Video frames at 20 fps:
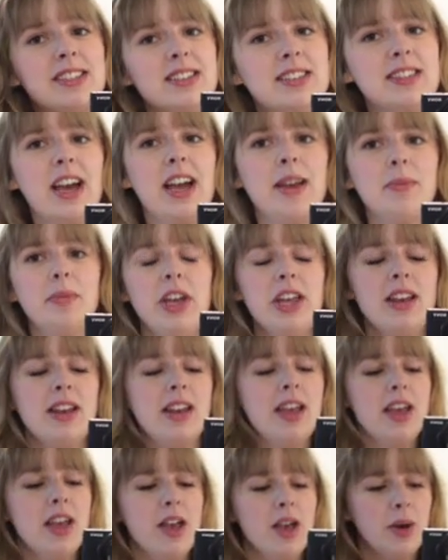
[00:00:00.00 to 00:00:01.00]
assignment.
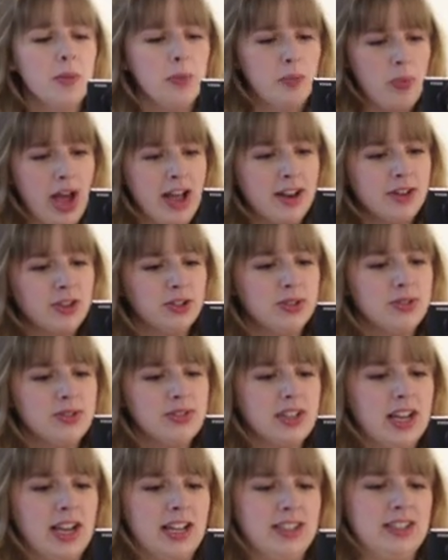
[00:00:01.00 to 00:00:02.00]
Bad
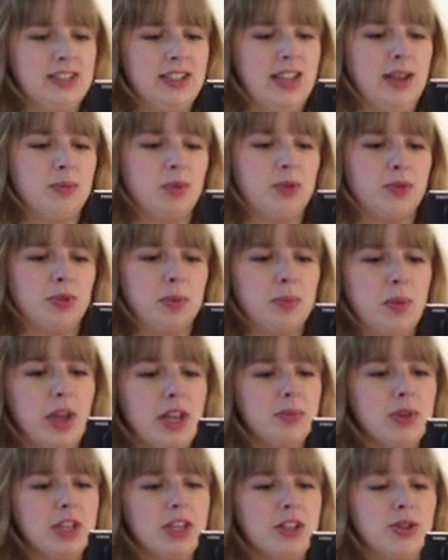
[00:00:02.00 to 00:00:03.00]
news, I slept for
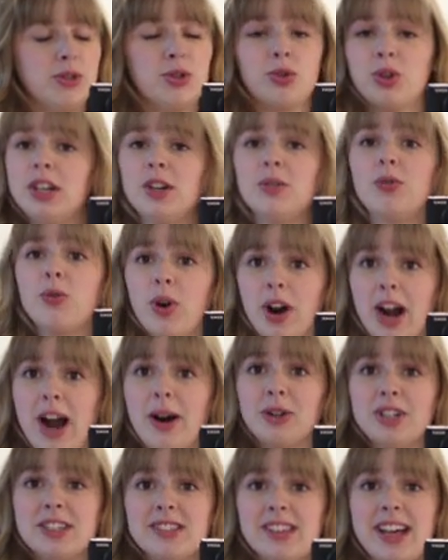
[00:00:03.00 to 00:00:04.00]
maybe 3 to 4
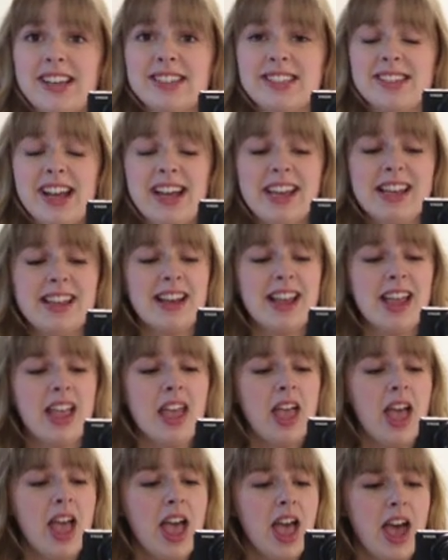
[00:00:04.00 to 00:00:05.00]
hours last night.
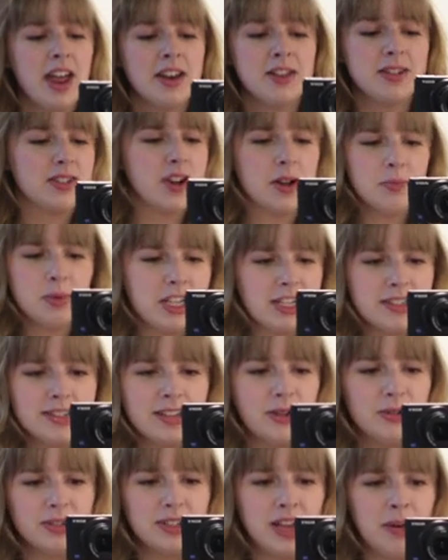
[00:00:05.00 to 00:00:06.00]
And it's not because
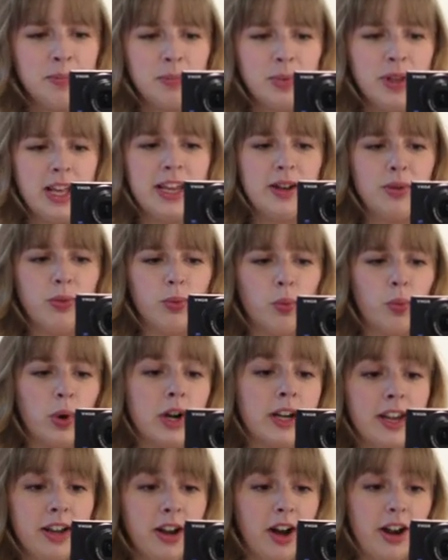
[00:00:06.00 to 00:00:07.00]
I was up late
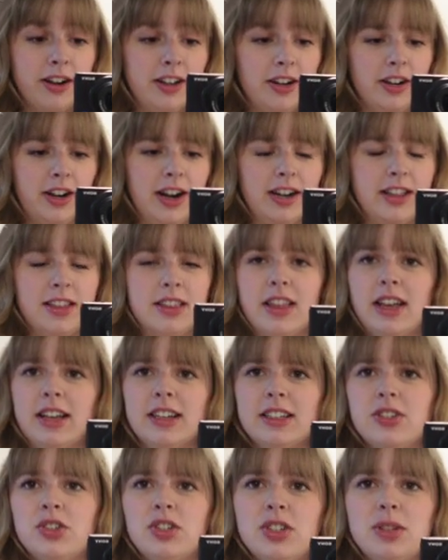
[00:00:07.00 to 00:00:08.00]
working on it or anything.
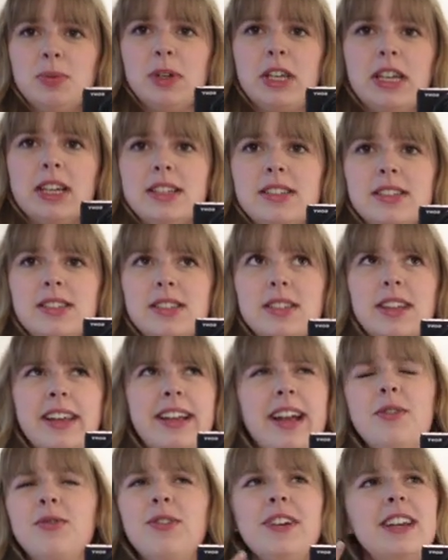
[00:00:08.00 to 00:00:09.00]
It's just because
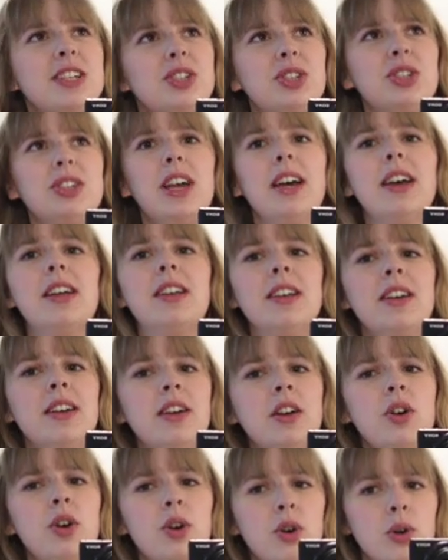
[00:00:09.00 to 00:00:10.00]
I finished at
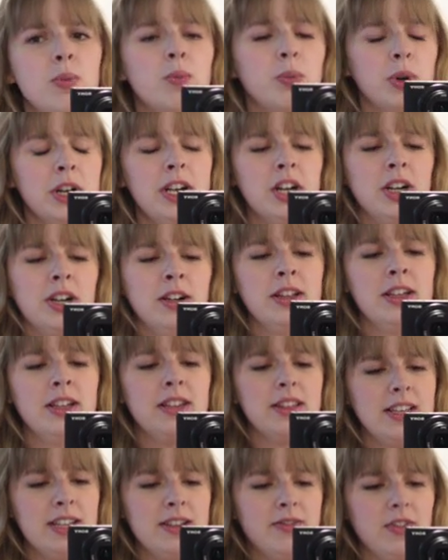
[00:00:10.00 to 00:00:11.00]
pretty early
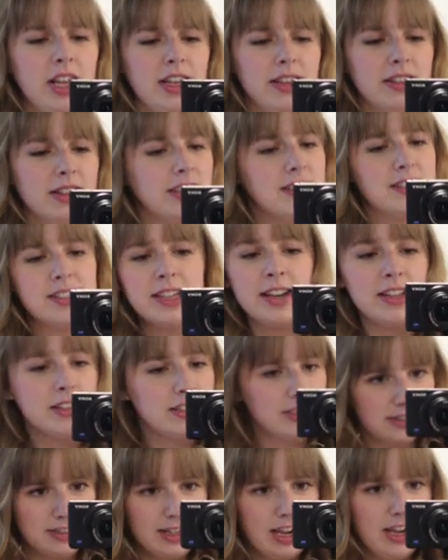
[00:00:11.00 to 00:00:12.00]
in the evening and then set
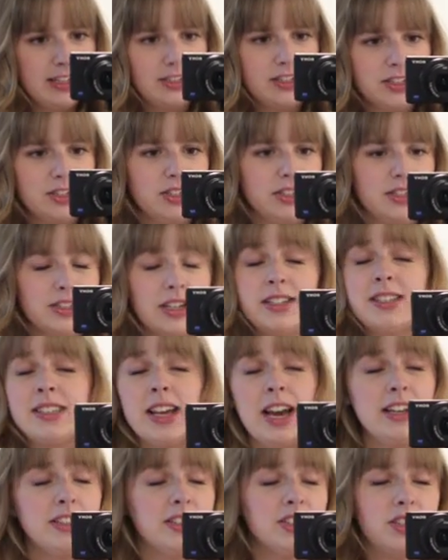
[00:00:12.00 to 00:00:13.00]
it aside
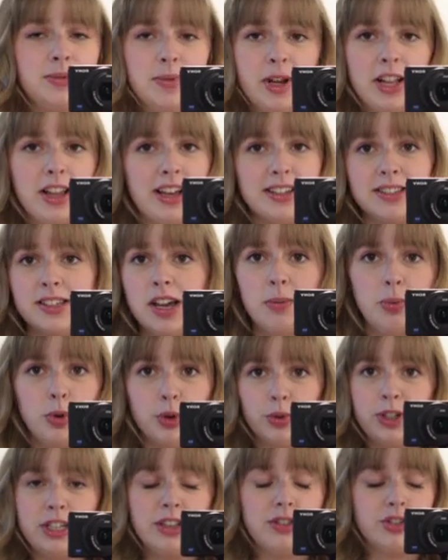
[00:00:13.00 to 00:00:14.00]
to do my last couple
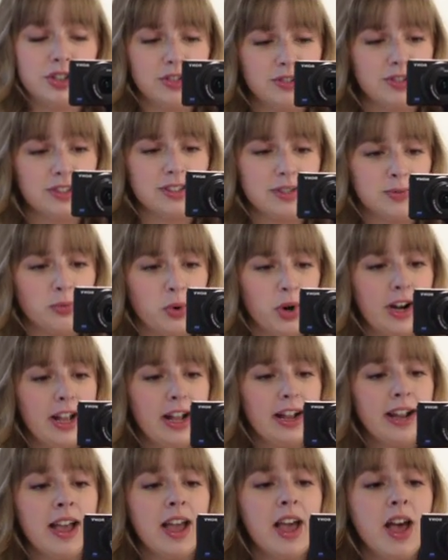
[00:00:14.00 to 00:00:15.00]
of read-throughs this
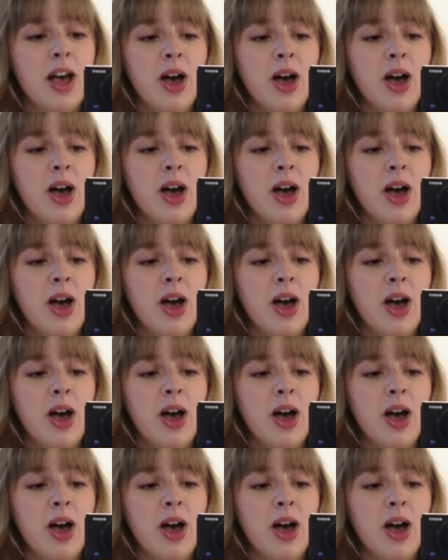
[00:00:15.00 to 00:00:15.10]
morning.